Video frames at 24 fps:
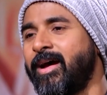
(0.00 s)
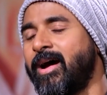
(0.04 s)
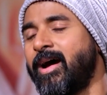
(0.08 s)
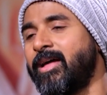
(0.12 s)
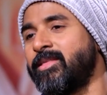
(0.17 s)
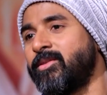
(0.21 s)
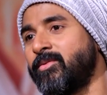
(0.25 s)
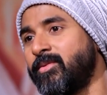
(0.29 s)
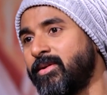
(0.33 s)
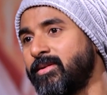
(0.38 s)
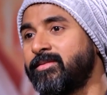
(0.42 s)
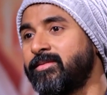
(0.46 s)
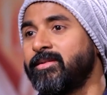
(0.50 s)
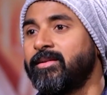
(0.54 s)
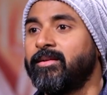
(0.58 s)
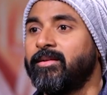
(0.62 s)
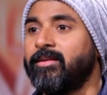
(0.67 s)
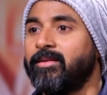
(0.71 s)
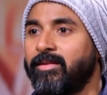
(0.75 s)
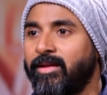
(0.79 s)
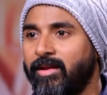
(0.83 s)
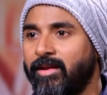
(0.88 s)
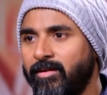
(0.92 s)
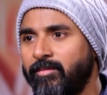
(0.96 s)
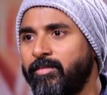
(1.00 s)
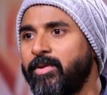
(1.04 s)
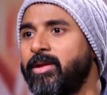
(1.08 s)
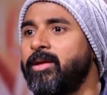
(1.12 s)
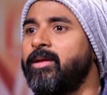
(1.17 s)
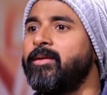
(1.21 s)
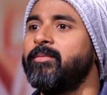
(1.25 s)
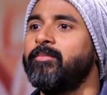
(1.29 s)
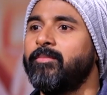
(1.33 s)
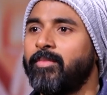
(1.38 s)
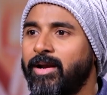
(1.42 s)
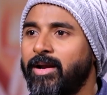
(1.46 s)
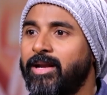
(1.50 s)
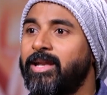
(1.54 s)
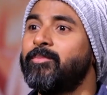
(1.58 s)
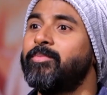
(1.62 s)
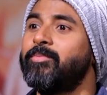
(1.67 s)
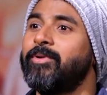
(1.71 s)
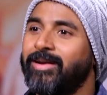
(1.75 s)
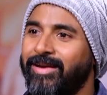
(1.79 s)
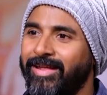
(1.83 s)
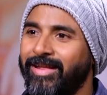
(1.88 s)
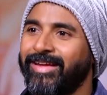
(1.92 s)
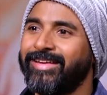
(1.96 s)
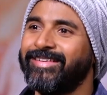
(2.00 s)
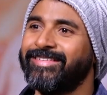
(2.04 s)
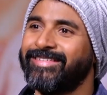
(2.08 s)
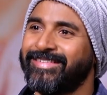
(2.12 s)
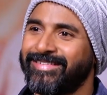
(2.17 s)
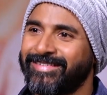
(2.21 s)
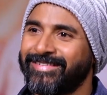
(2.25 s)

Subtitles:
Otherwise, there will be multiple takes.